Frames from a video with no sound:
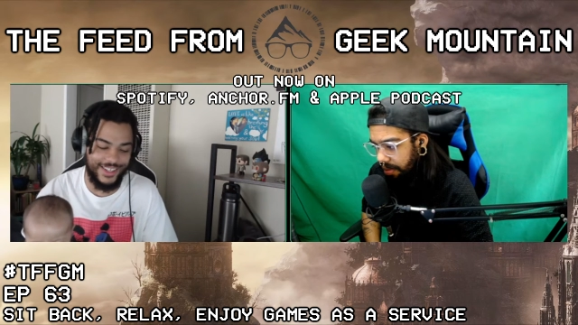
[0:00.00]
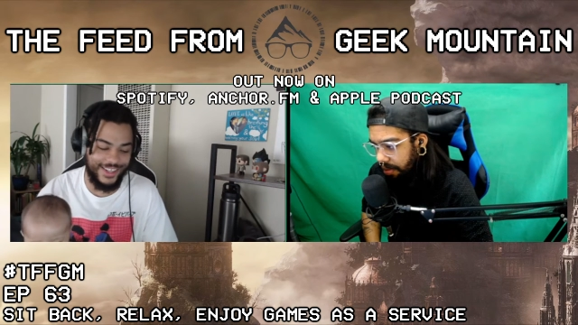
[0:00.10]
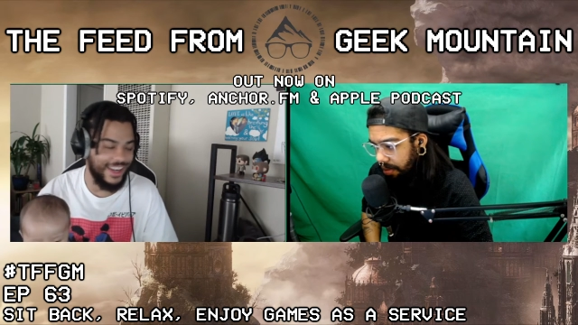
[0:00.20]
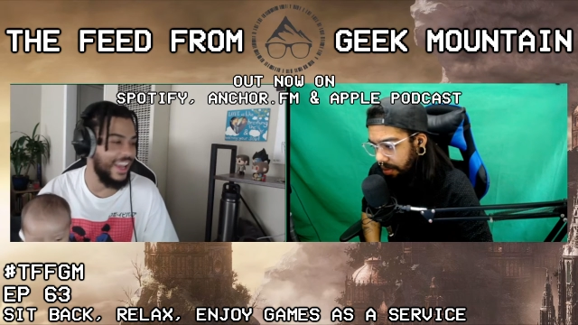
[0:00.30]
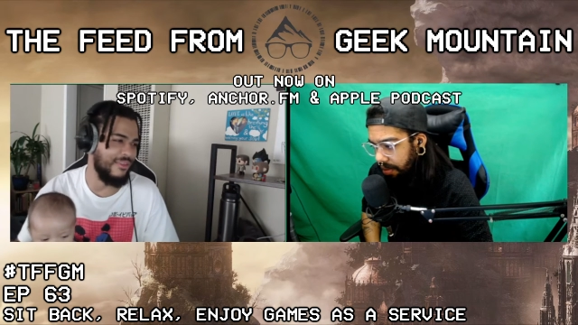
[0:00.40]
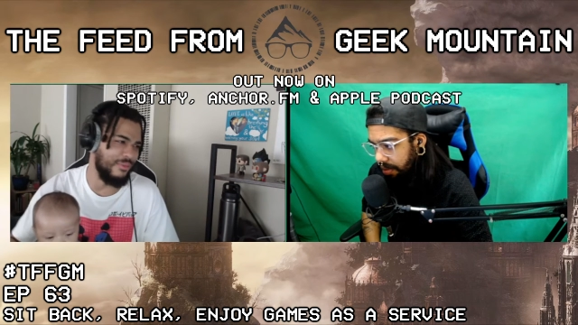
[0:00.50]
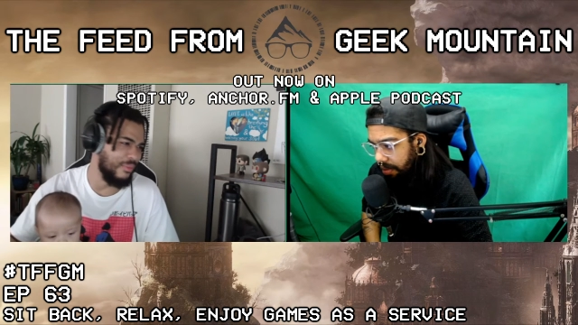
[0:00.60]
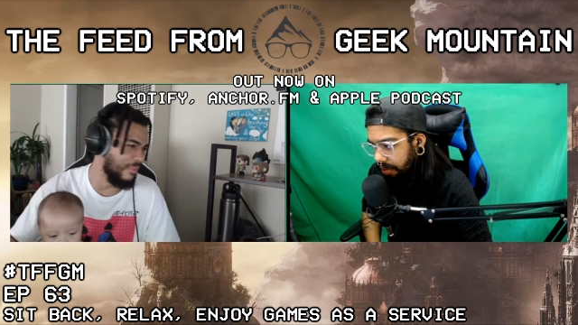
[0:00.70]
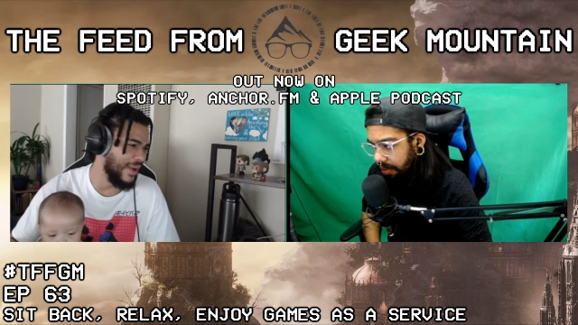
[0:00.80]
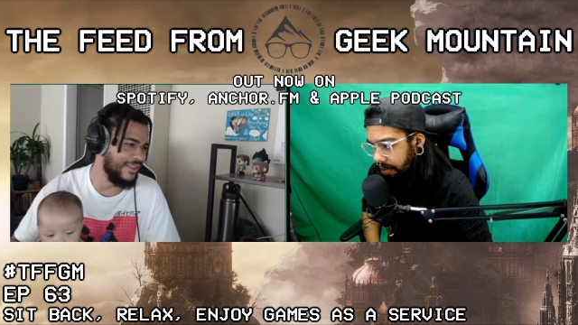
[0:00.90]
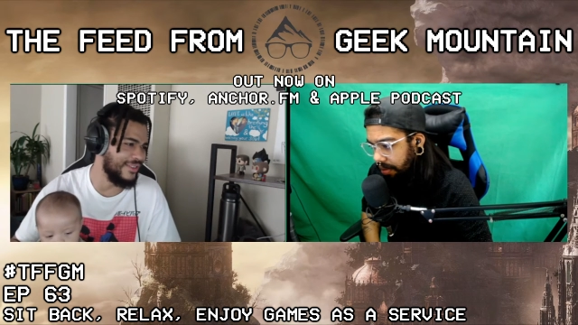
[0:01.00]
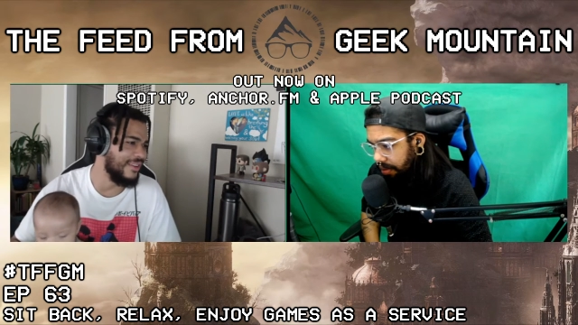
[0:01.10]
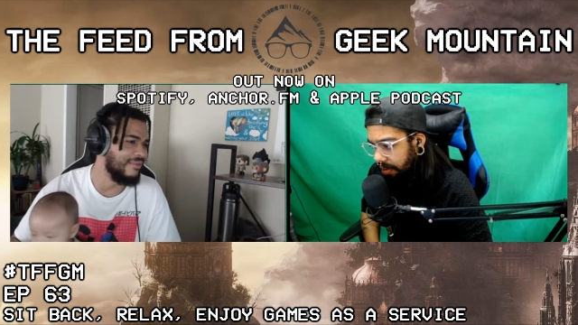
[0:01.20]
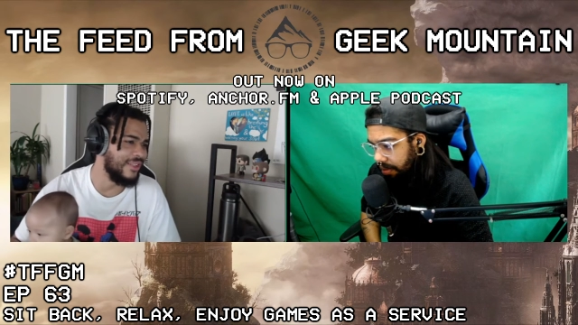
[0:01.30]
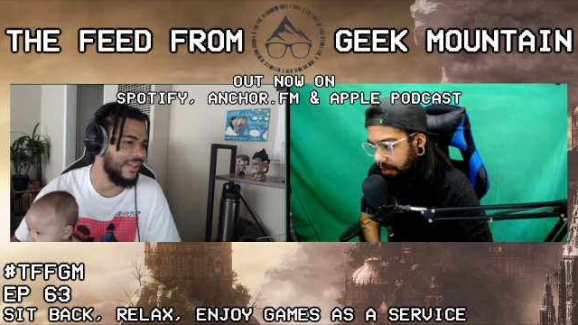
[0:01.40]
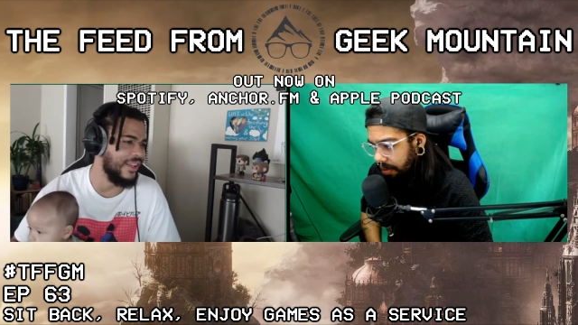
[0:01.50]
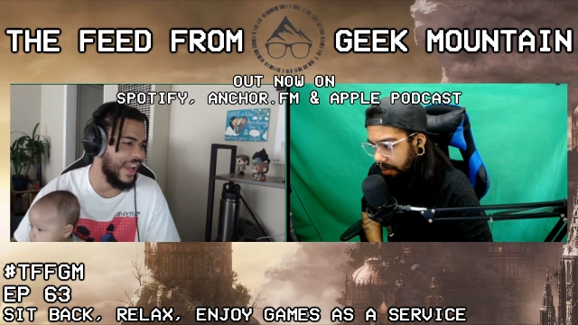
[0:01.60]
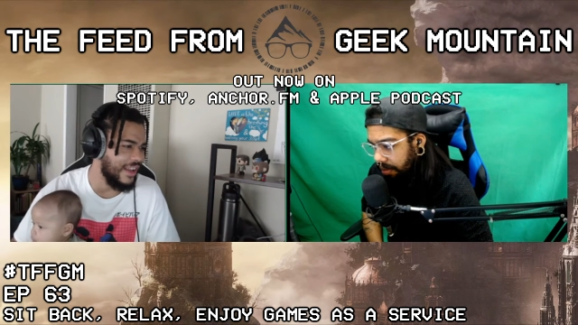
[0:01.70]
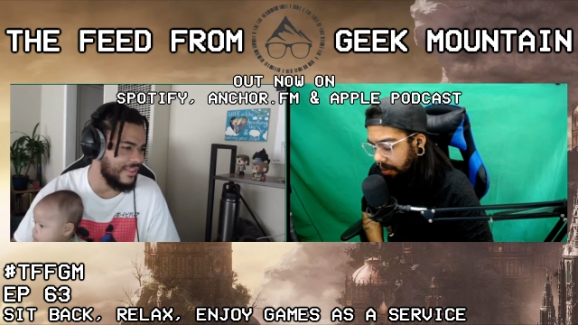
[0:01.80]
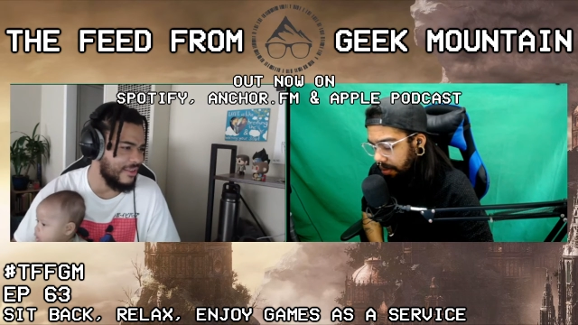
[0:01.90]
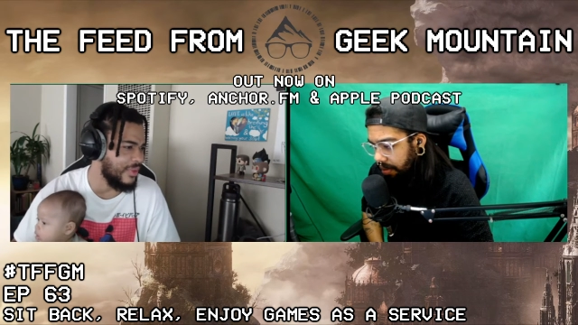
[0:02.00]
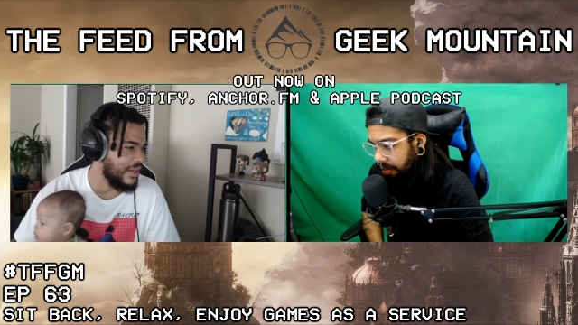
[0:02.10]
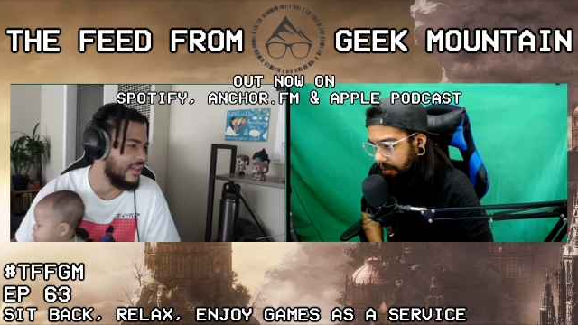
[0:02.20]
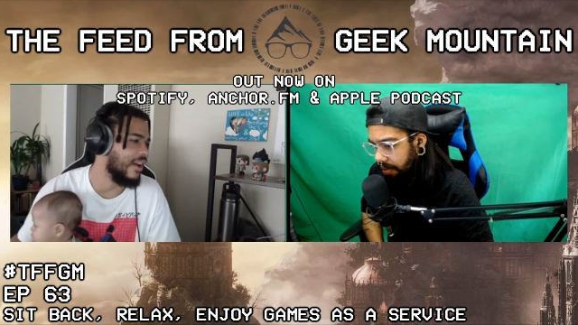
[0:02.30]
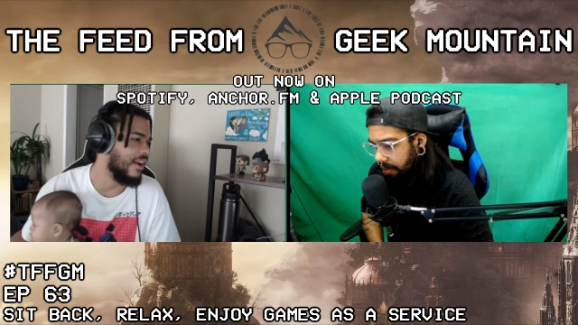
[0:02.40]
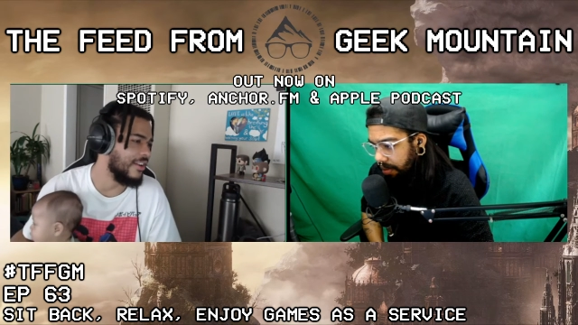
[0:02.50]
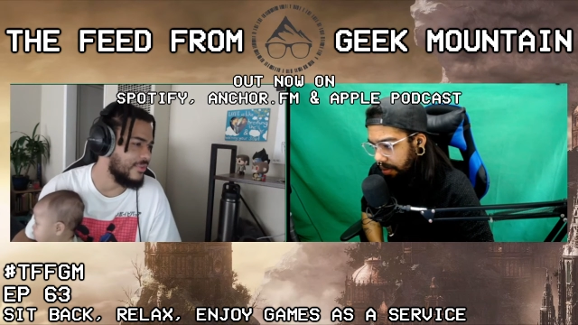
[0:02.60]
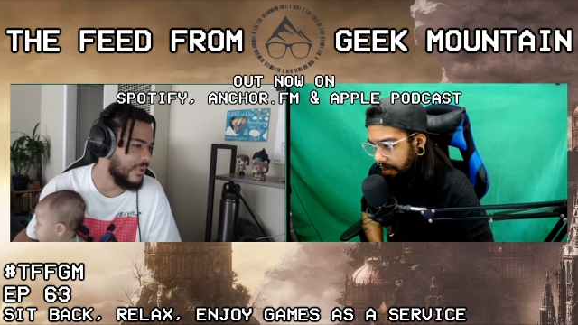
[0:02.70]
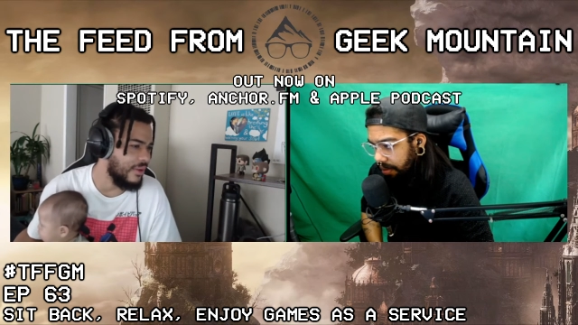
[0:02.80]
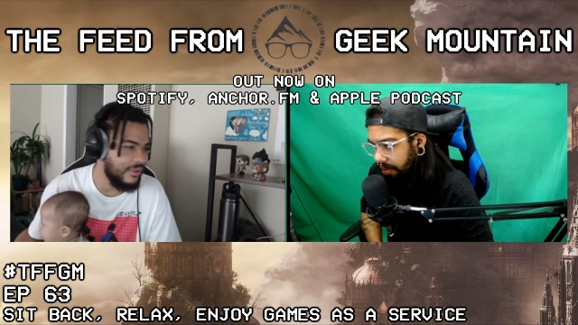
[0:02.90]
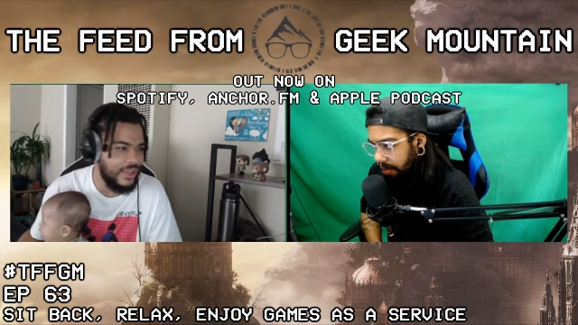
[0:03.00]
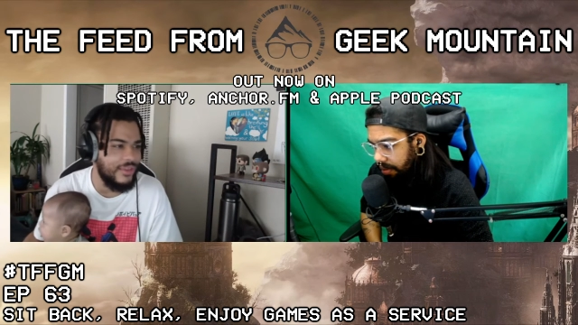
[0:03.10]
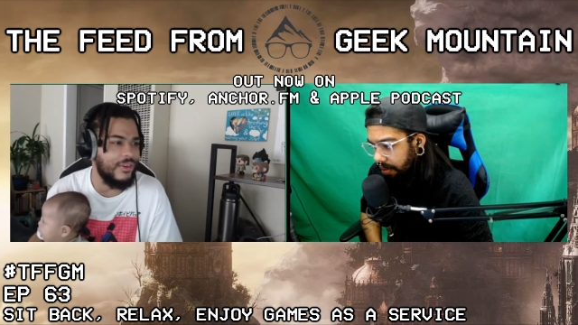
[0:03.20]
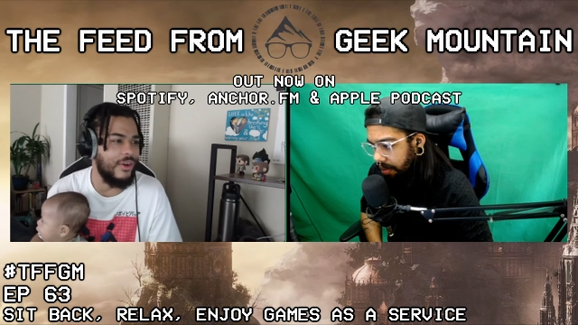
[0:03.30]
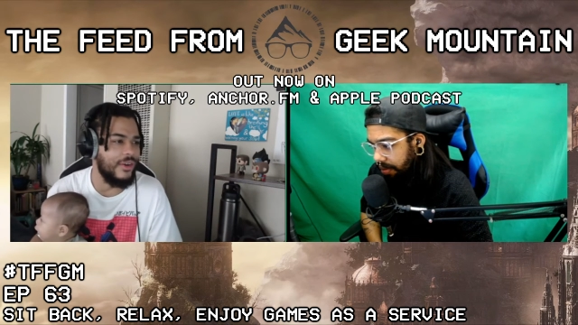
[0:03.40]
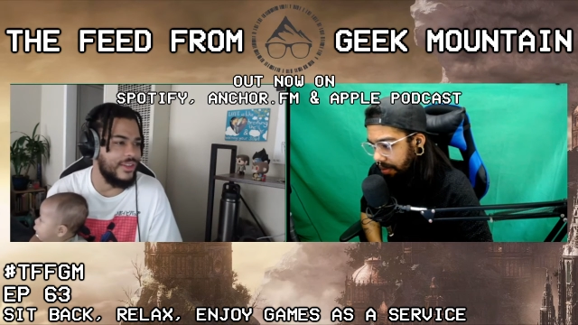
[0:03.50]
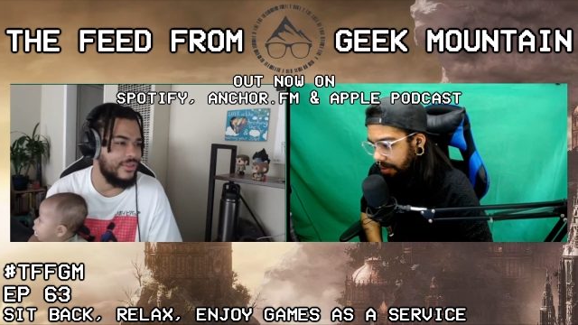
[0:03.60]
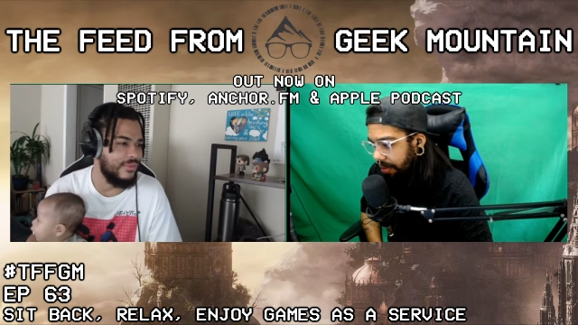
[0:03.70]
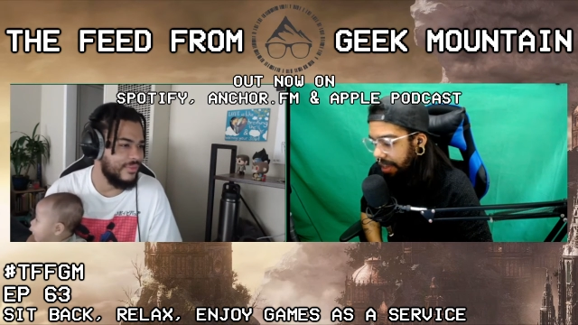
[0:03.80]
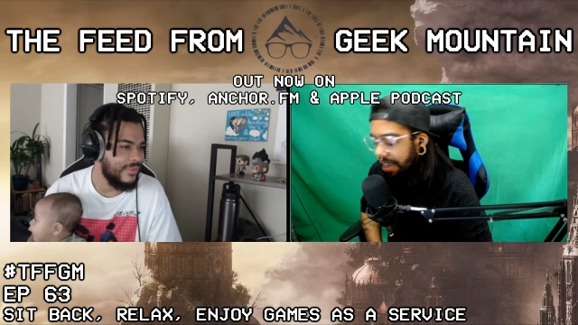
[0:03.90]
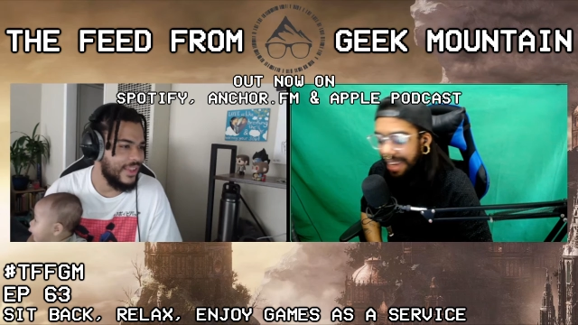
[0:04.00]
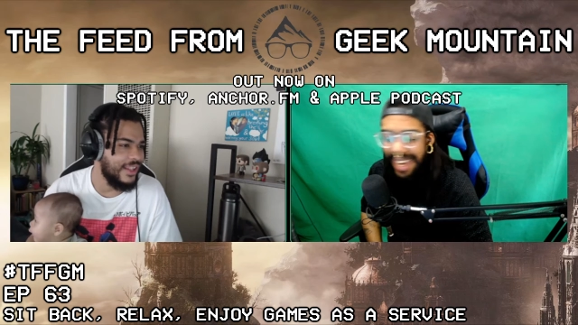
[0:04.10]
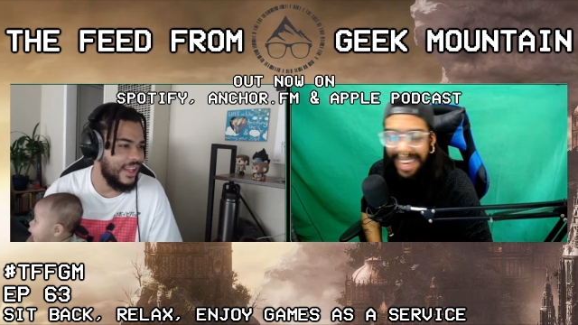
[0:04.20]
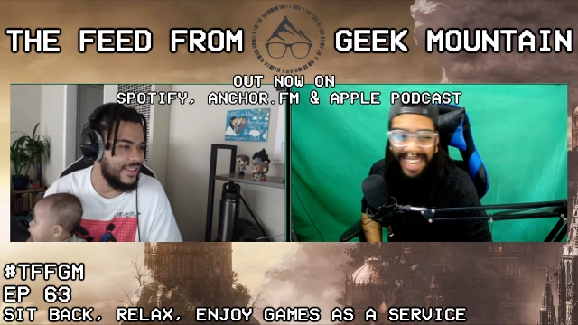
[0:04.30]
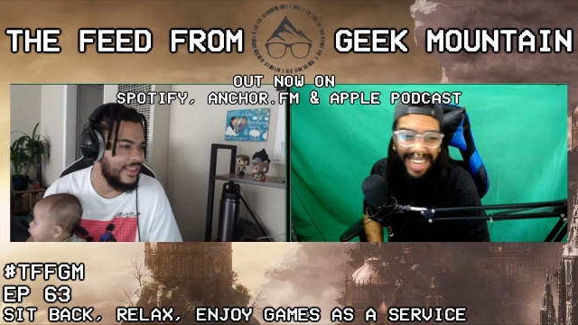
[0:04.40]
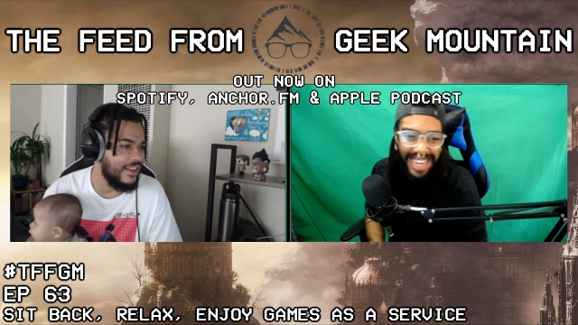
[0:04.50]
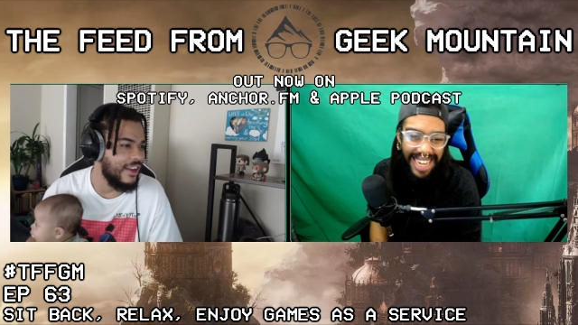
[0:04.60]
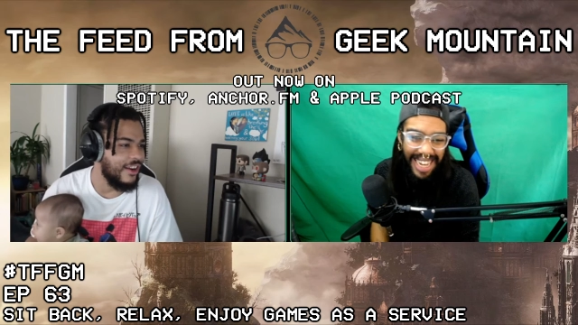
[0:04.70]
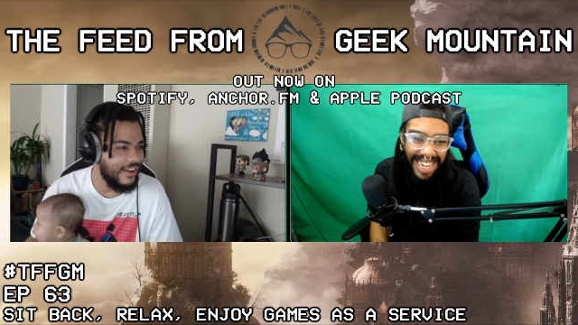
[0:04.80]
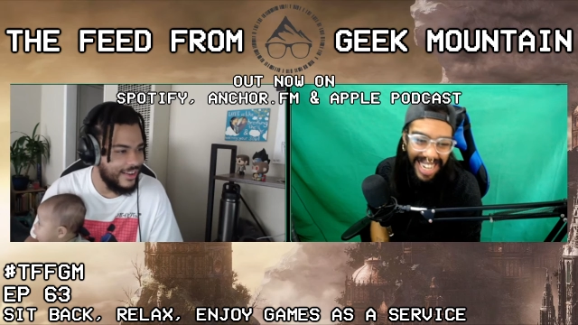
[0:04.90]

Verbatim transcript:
Speaker 1: And my son clearly has an opinion on it as well, even though he's less than a year.